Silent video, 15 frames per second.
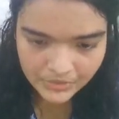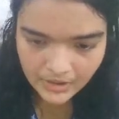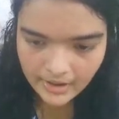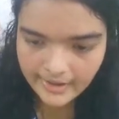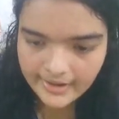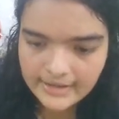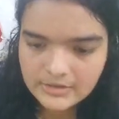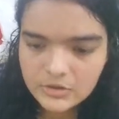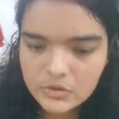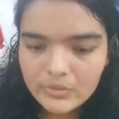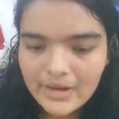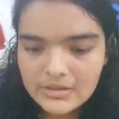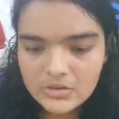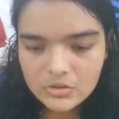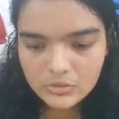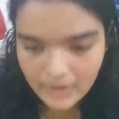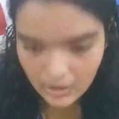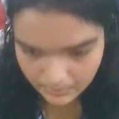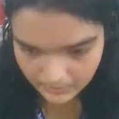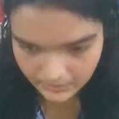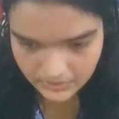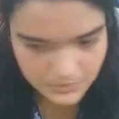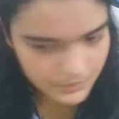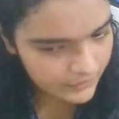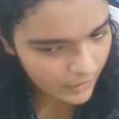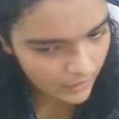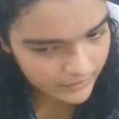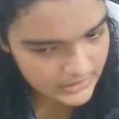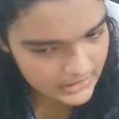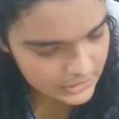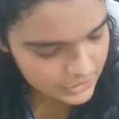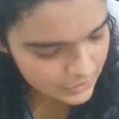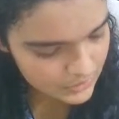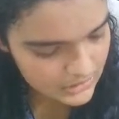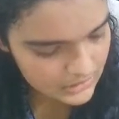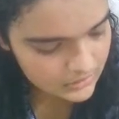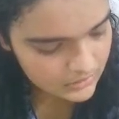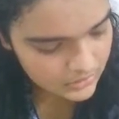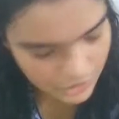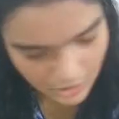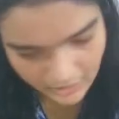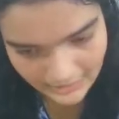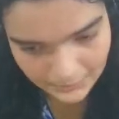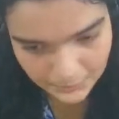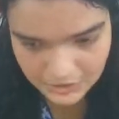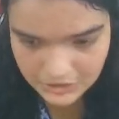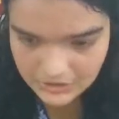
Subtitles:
let's do brown, because we've obviously chosen chocolate, which